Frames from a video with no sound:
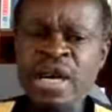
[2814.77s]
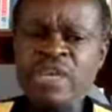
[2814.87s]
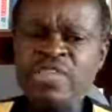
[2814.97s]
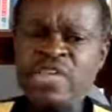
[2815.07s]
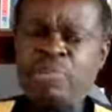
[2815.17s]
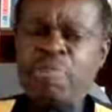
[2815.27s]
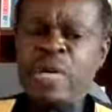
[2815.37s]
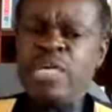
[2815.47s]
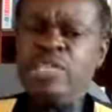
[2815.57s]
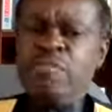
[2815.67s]
And this
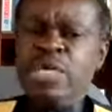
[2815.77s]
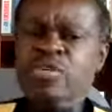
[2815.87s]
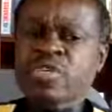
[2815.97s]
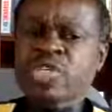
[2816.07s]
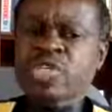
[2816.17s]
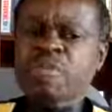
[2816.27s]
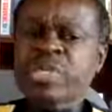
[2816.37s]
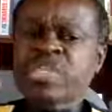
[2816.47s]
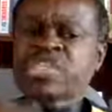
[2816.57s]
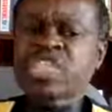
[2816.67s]
brings me to the
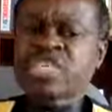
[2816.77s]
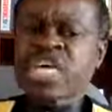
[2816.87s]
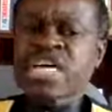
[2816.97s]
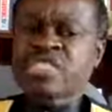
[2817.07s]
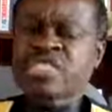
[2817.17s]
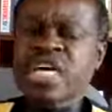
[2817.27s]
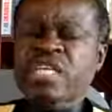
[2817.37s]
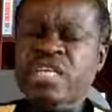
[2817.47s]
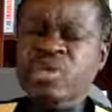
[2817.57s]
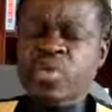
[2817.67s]
speech that I
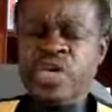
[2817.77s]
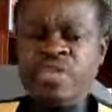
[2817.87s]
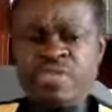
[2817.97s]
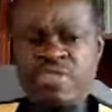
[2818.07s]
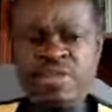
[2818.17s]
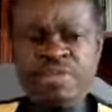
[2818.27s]
started with,